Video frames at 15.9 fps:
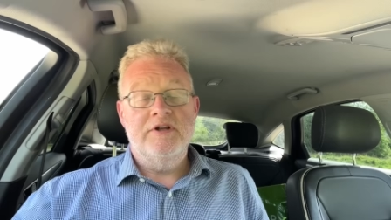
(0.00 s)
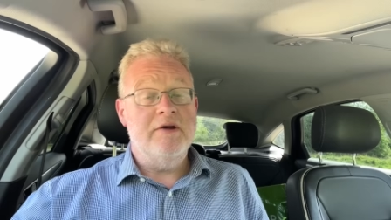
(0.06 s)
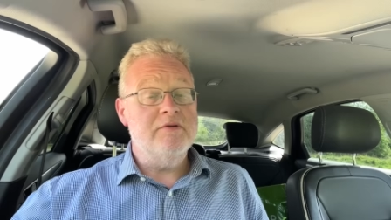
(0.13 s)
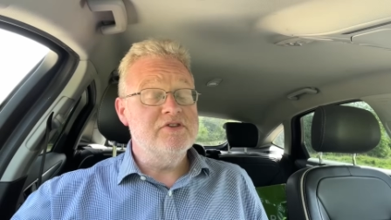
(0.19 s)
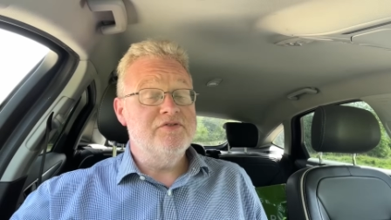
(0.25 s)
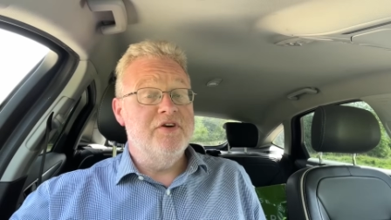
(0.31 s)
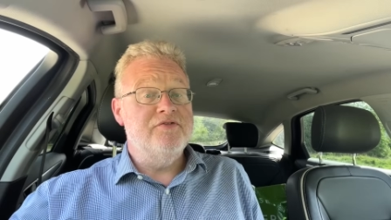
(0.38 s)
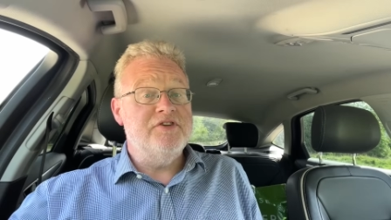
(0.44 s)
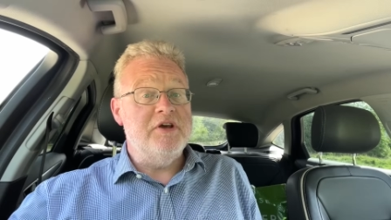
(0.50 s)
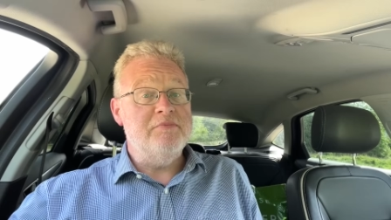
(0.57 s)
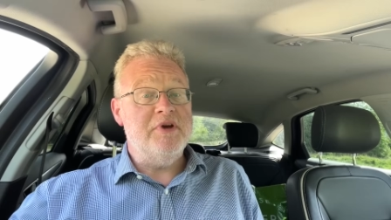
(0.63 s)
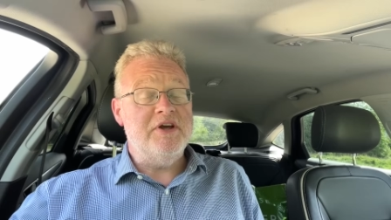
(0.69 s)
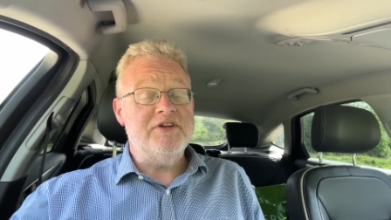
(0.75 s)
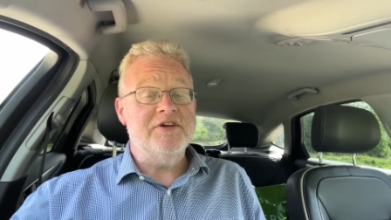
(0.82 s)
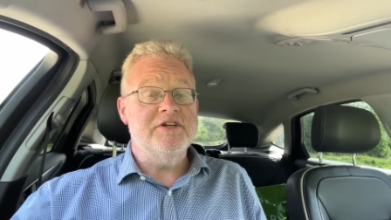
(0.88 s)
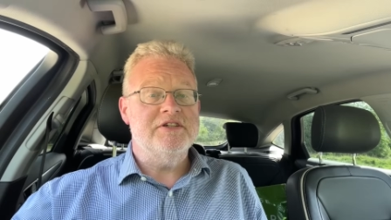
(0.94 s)
that was 15
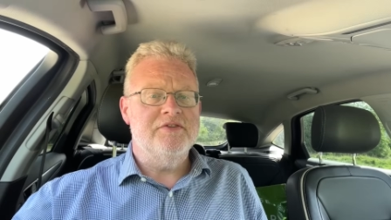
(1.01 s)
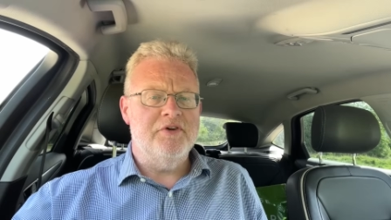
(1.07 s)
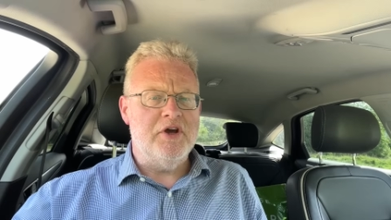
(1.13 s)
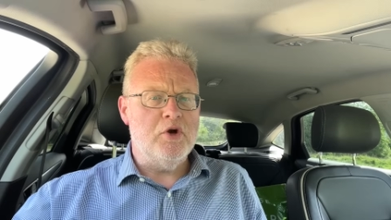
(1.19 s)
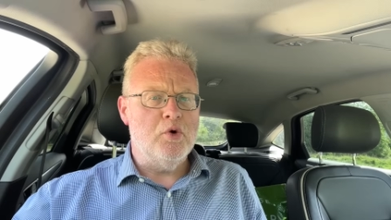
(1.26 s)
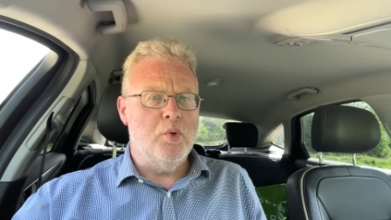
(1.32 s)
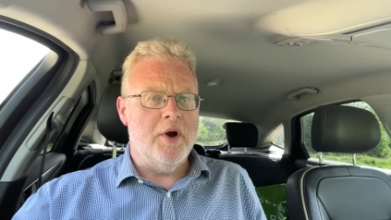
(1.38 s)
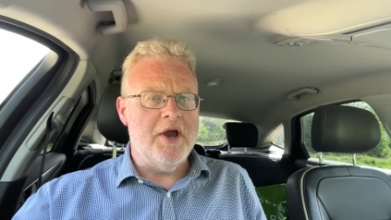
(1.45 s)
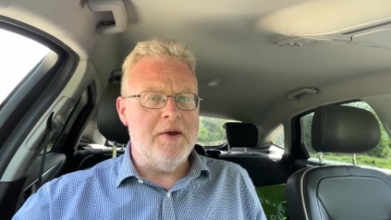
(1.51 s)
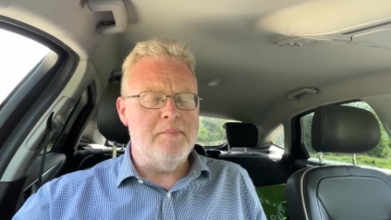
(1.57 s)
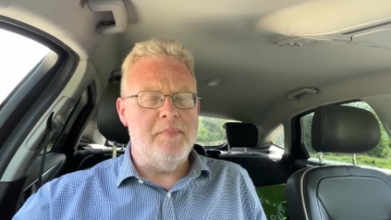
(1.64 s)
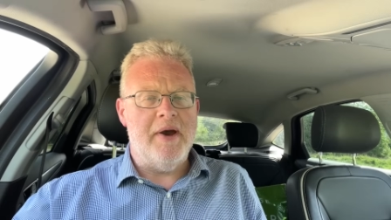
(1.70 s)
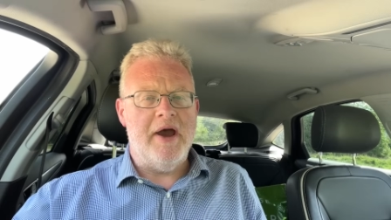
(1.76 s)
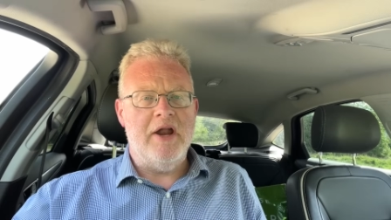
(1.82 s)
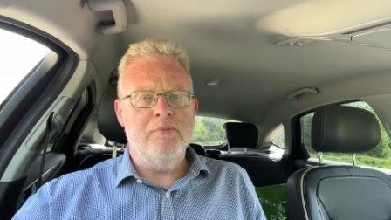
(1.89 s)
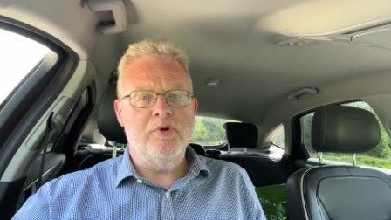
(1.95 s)
metres, a very quiet
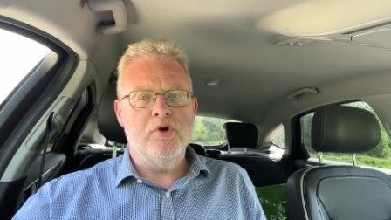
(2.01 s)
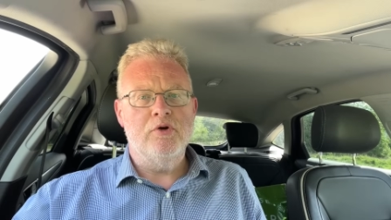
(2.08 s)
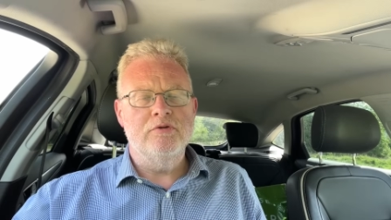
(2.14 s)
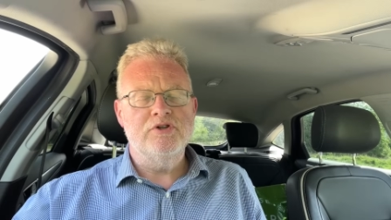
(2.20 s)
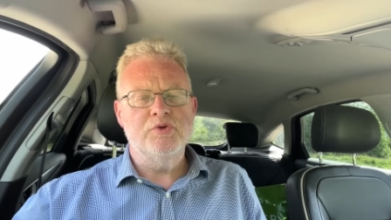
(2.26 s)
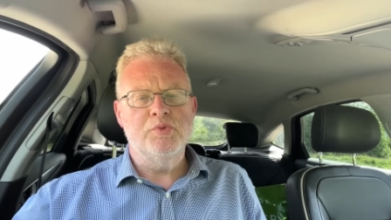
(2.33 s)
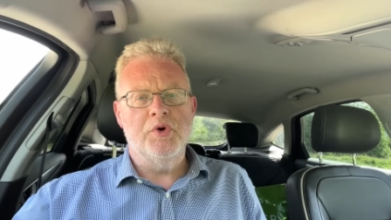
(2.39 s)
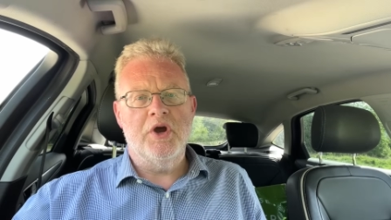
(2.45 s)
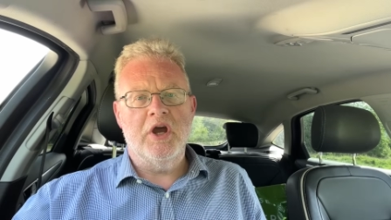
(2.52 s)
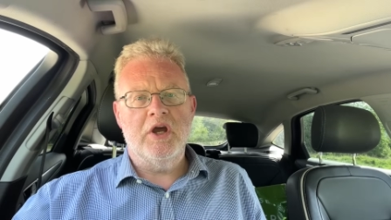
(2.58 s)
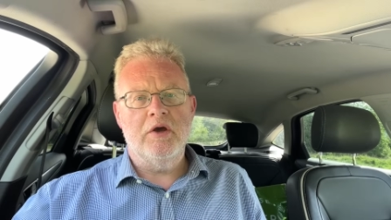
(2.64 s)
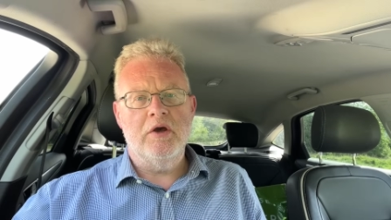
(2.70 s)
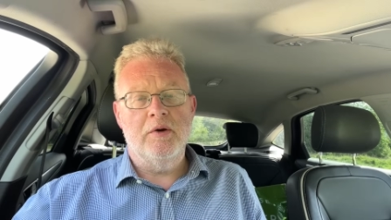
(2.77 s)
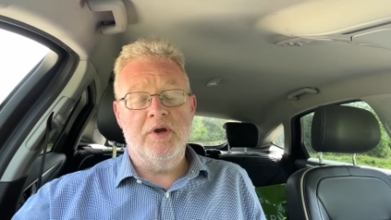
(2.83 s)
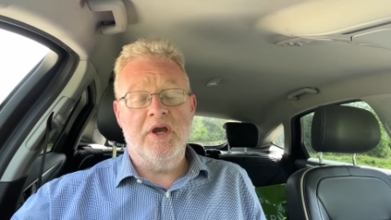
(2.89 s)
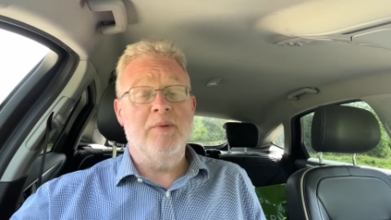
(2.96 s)
band, but good to work
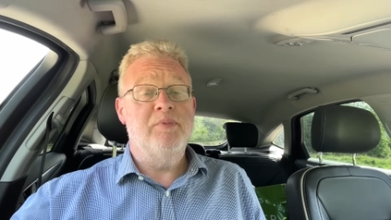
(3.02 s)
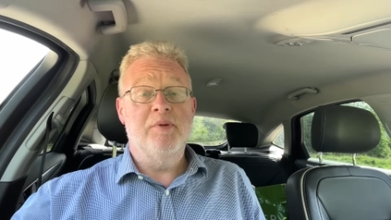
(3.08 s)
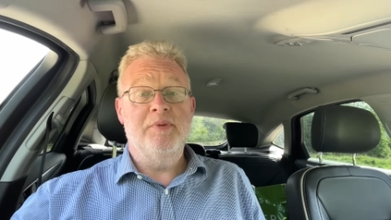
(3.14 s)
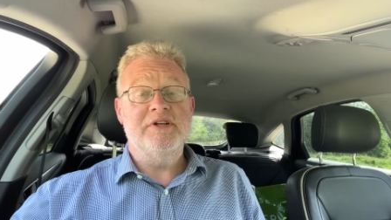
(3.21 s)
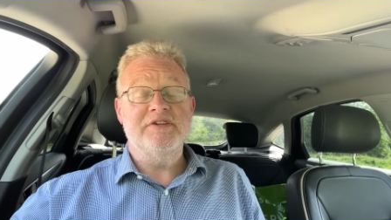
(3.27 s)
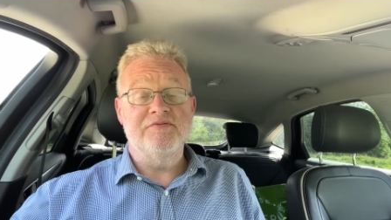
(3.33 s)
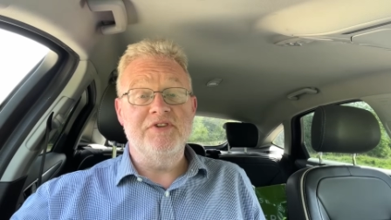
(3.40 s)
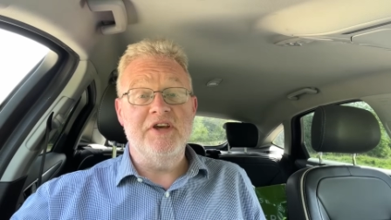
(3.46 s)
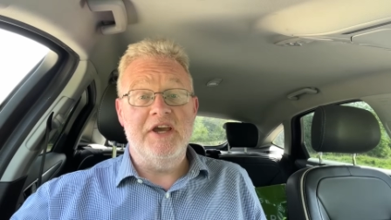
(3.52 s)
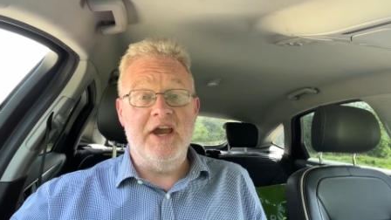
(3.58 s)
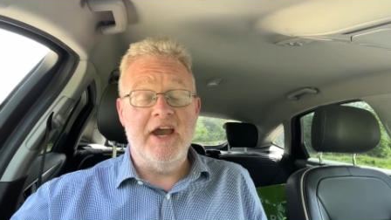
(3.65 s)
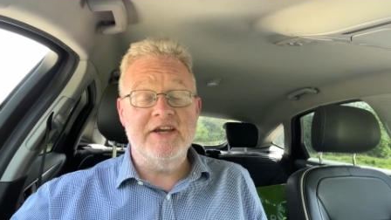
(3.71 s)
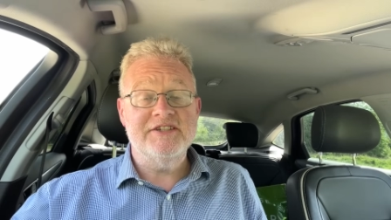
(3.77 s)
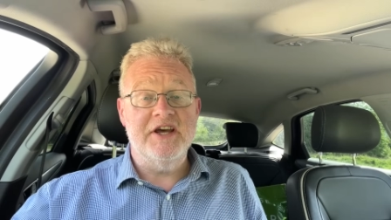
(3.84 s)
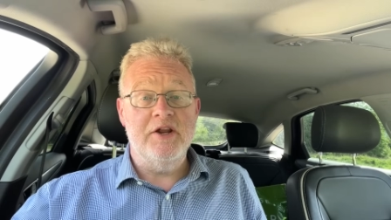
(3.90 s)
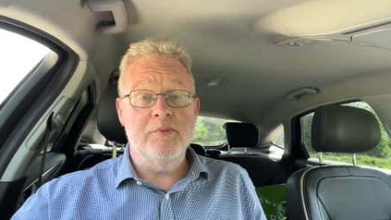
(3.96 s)
a, a, couple of bits of
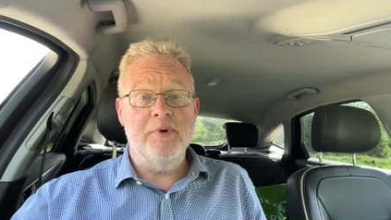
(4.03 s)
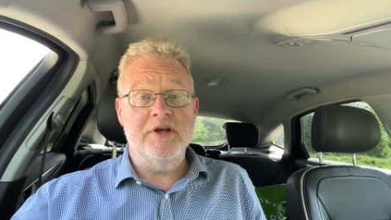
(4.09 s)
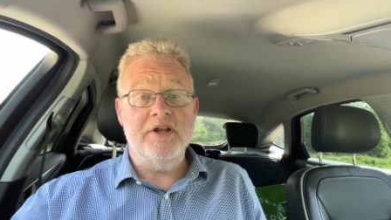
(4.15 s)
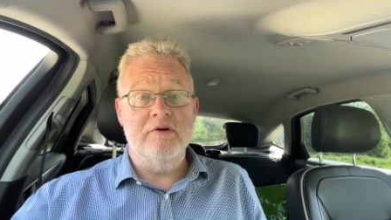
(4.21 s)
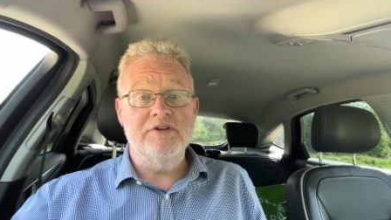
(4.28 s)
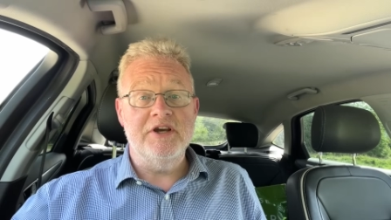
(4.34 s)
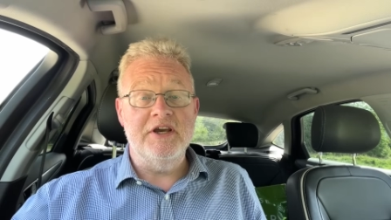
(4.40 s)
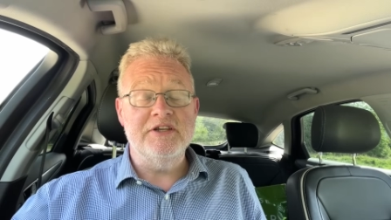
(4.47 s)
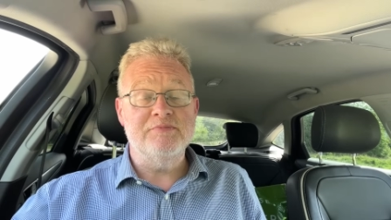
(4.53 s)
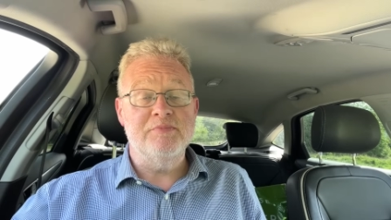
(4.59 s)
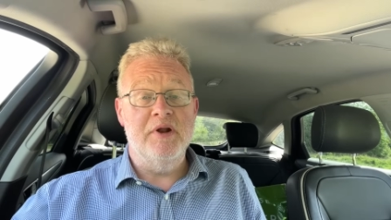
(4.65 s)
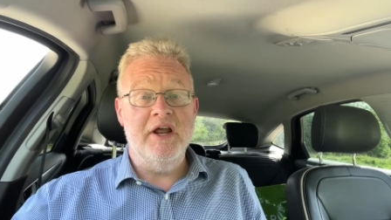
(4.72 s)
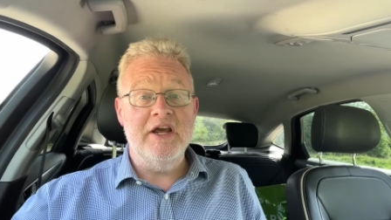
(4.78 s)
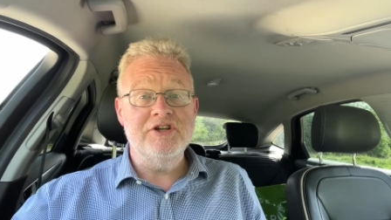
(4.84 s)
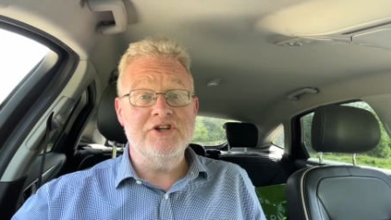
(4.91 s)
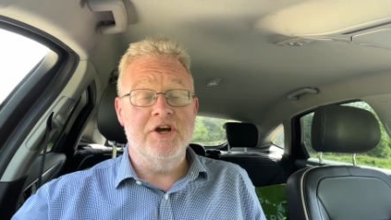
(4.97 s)
DX anyway down to East
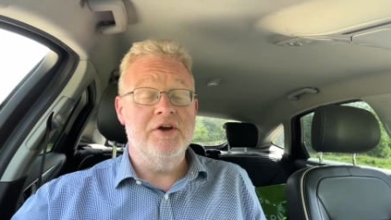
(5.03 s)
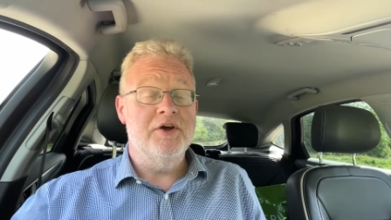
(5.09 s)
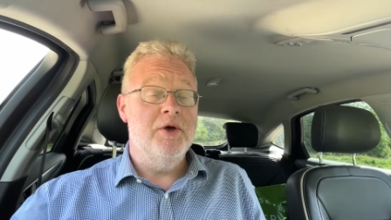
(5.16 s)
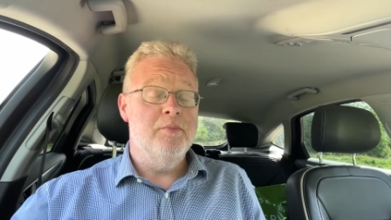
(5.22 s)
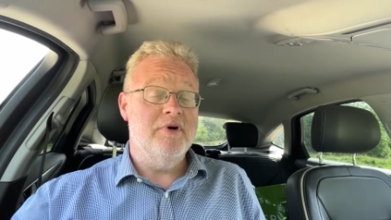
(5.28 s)
Malaysia.